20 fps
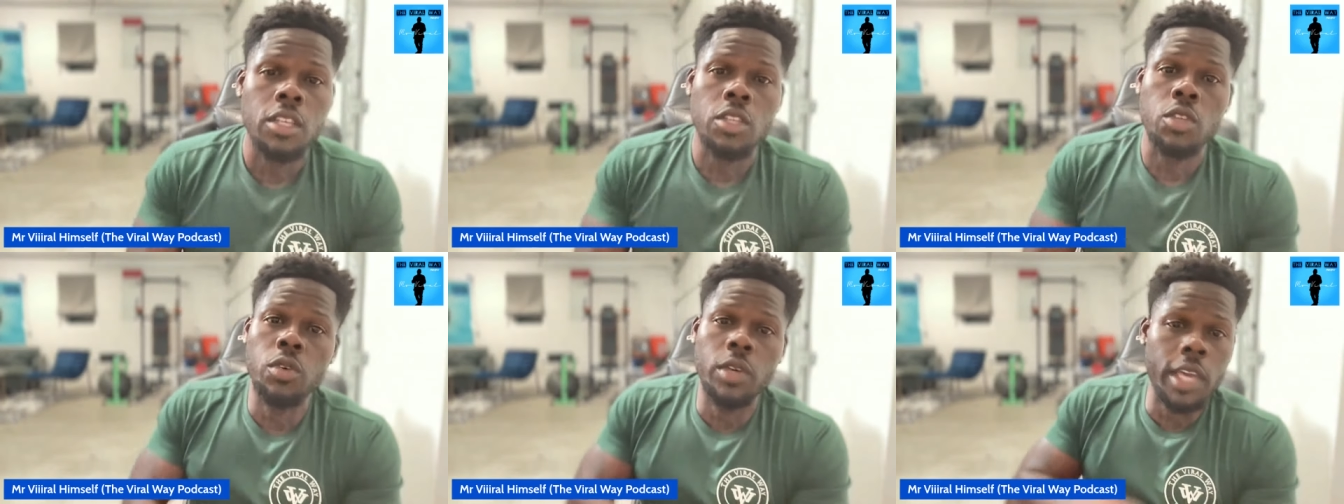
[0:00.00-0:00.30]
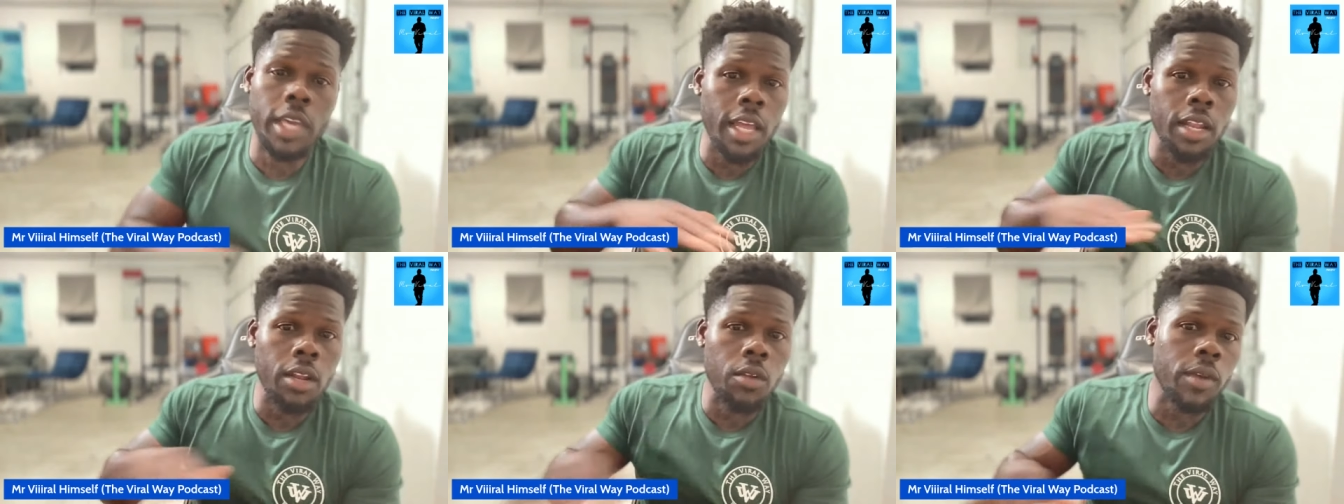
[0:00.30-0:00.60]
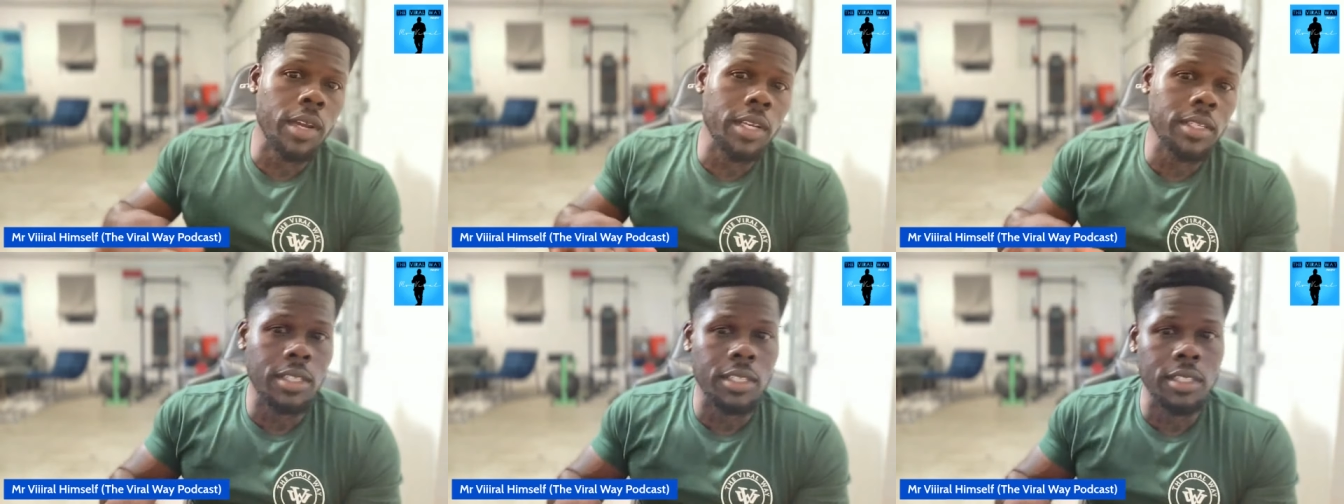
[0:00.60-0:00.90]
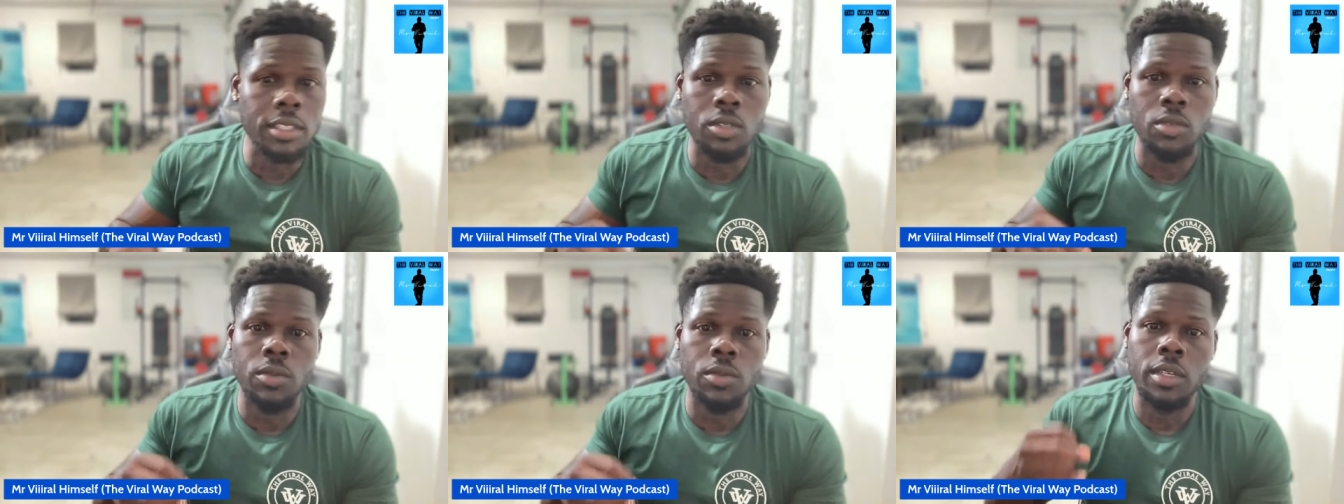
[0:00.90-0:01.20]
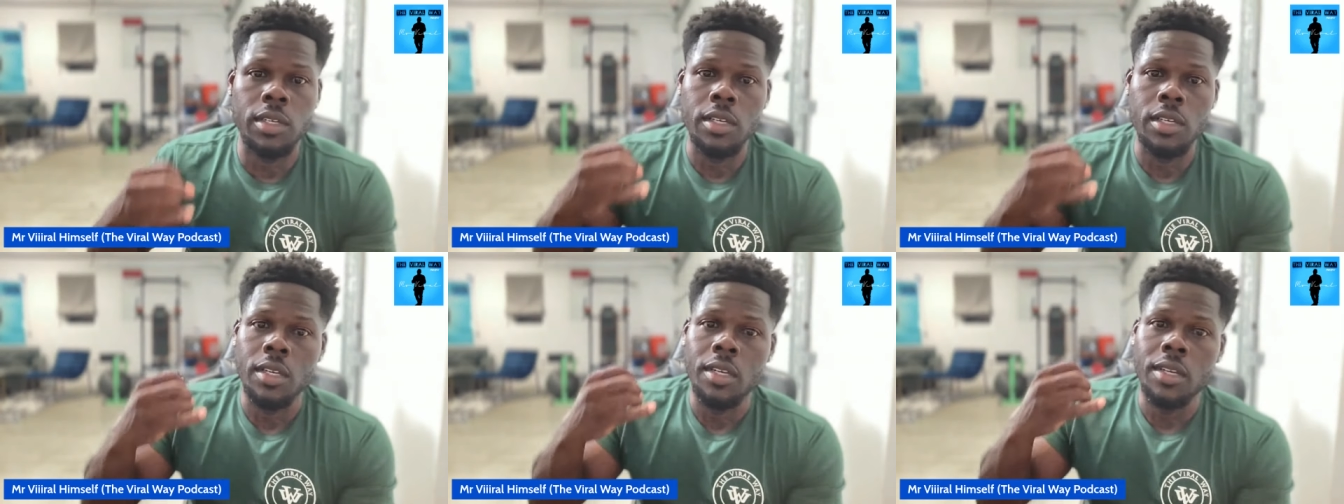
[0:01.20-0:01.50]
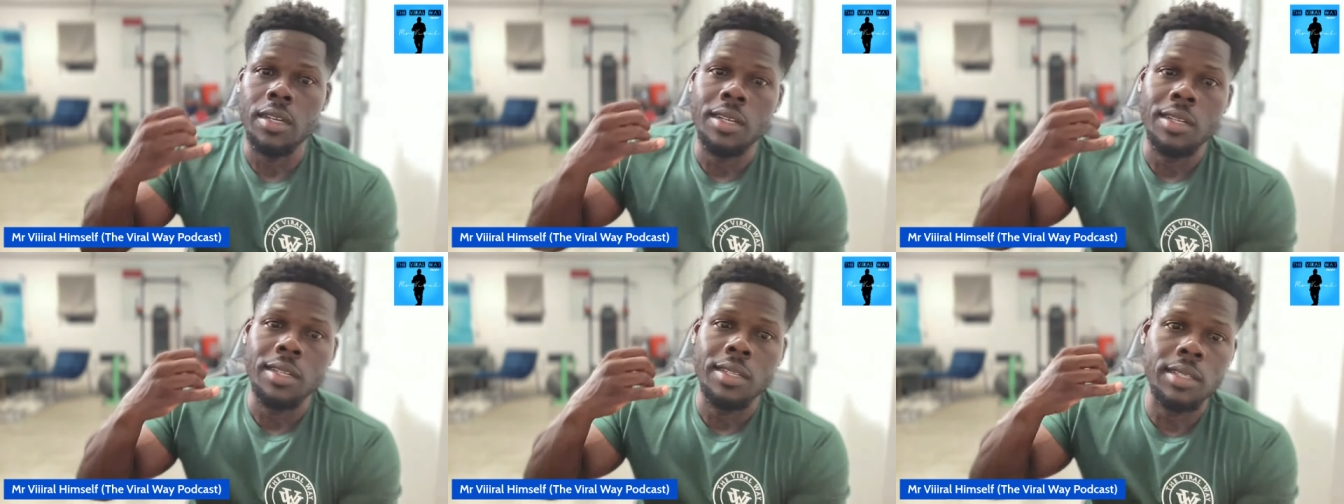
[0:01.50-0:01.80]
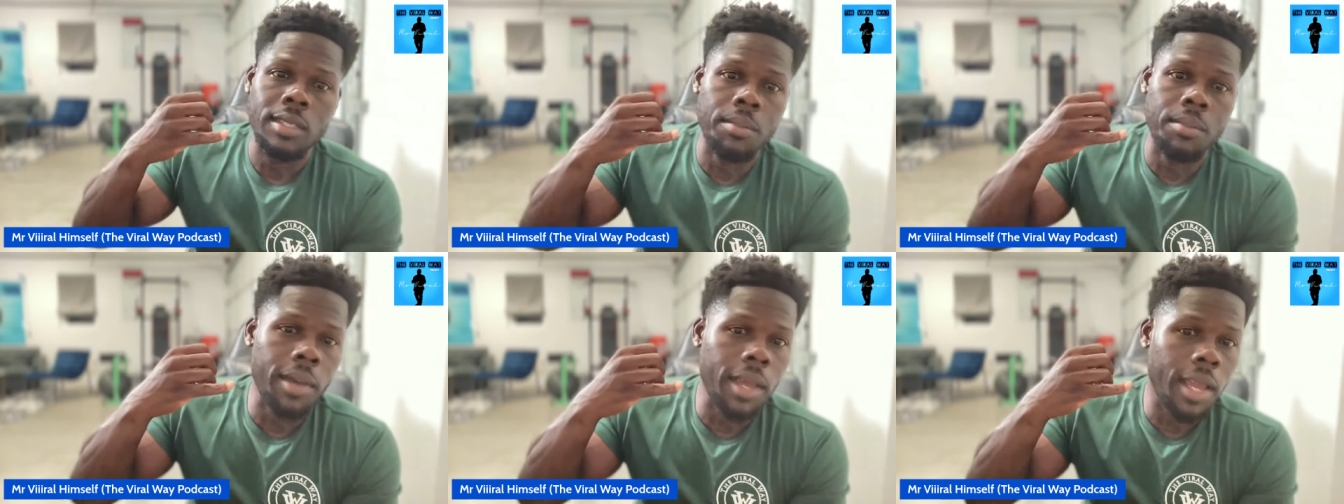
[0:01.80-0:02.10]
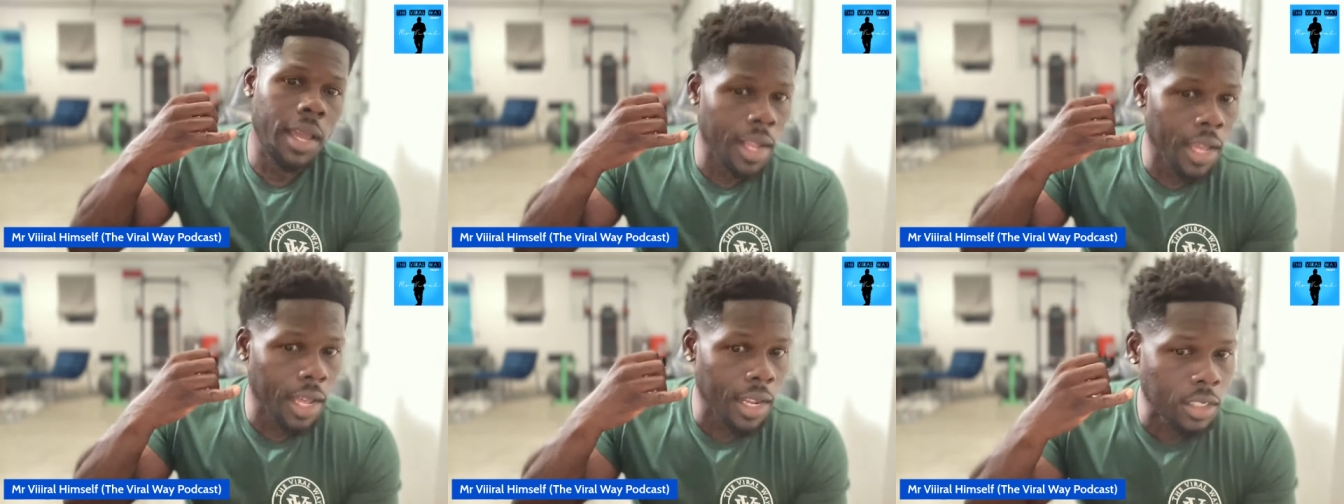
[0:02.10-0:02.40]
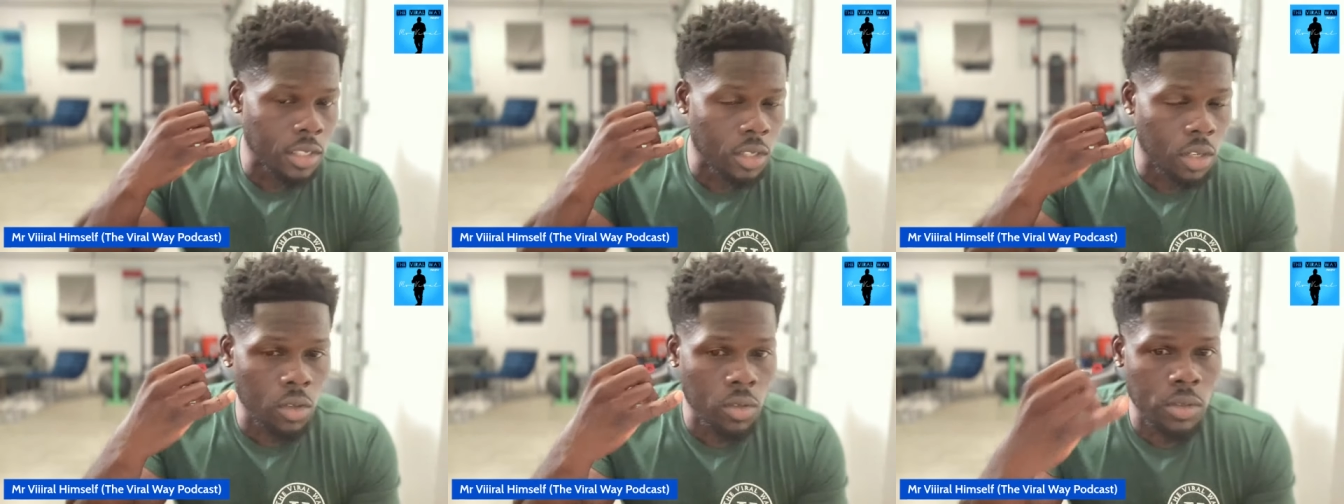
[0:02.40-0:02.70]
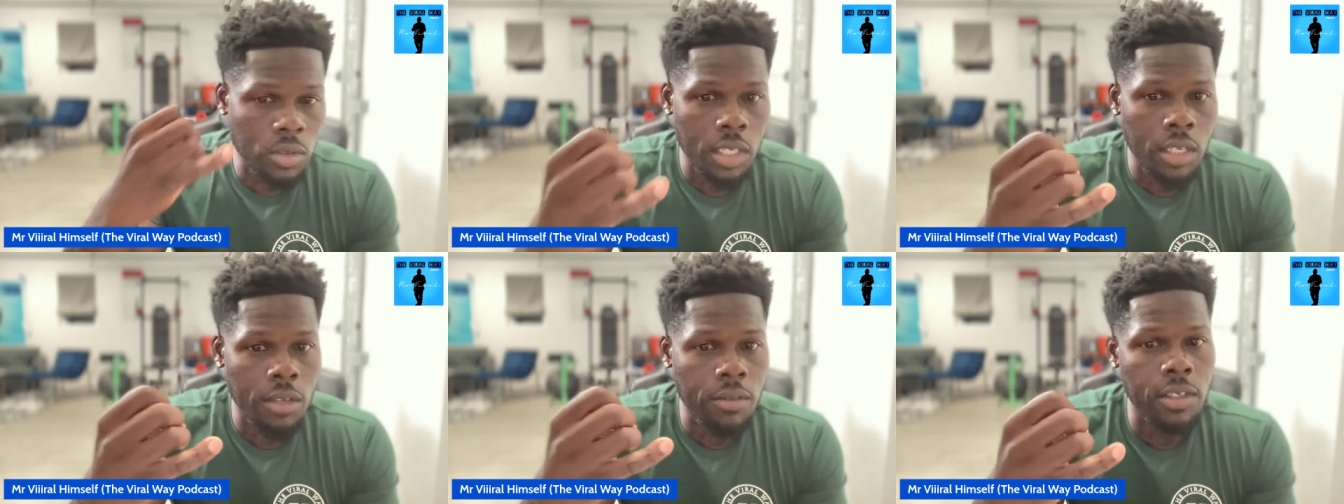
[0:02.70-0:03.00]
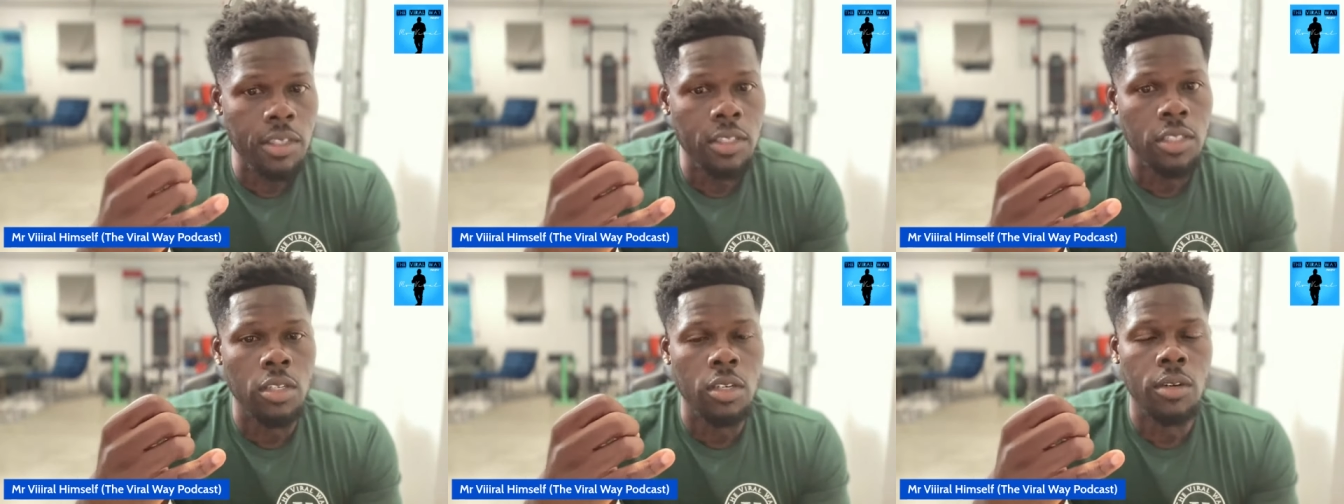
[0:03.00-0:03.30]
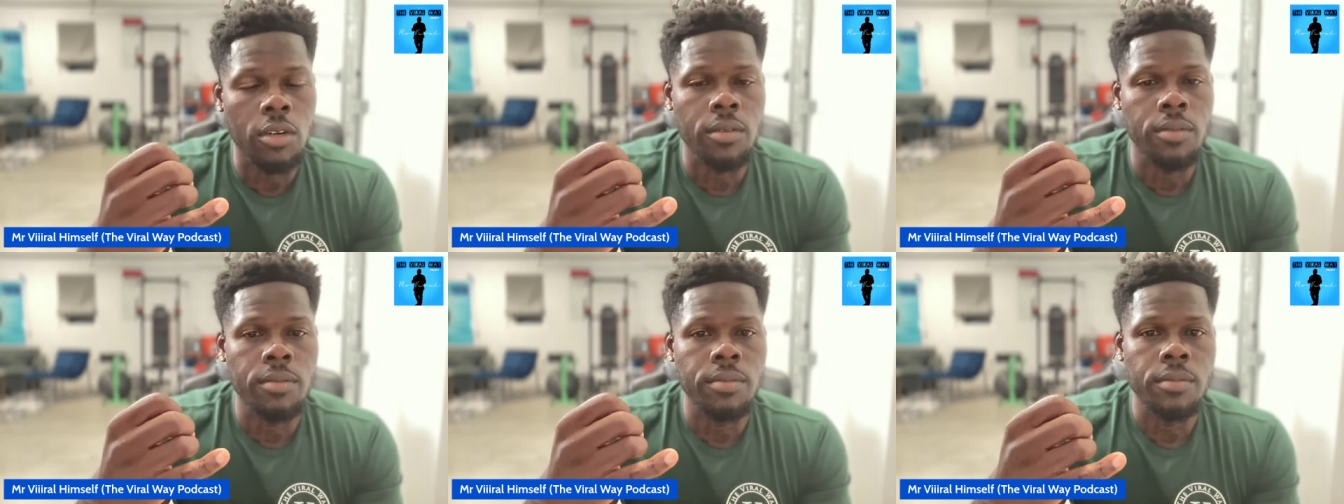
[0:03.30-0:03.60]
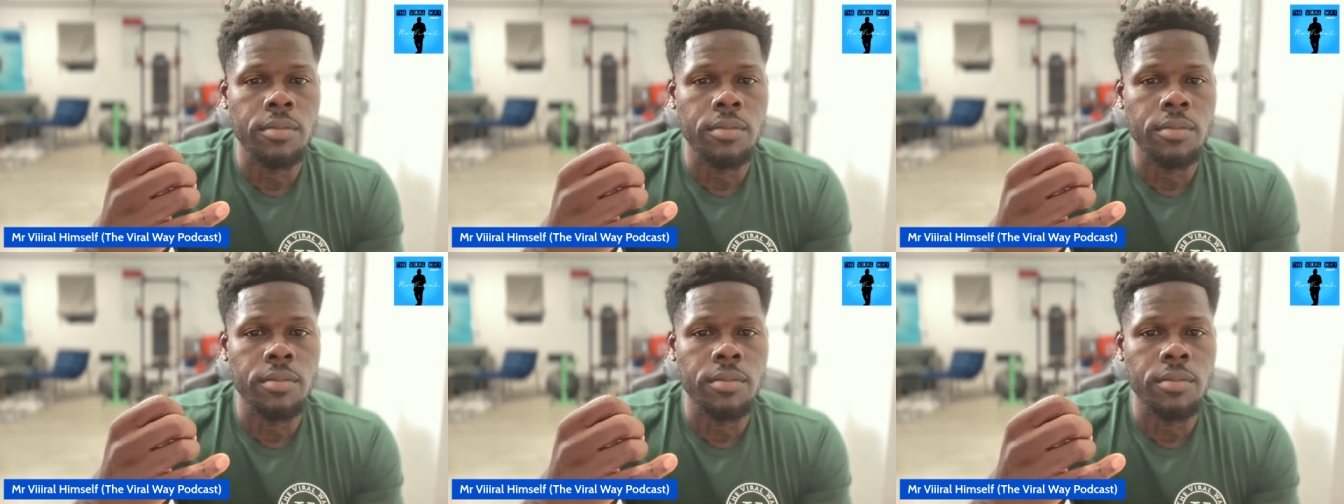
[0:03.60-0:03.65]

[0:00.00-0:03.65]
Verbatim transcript: You can't erase history. The man had his own T V show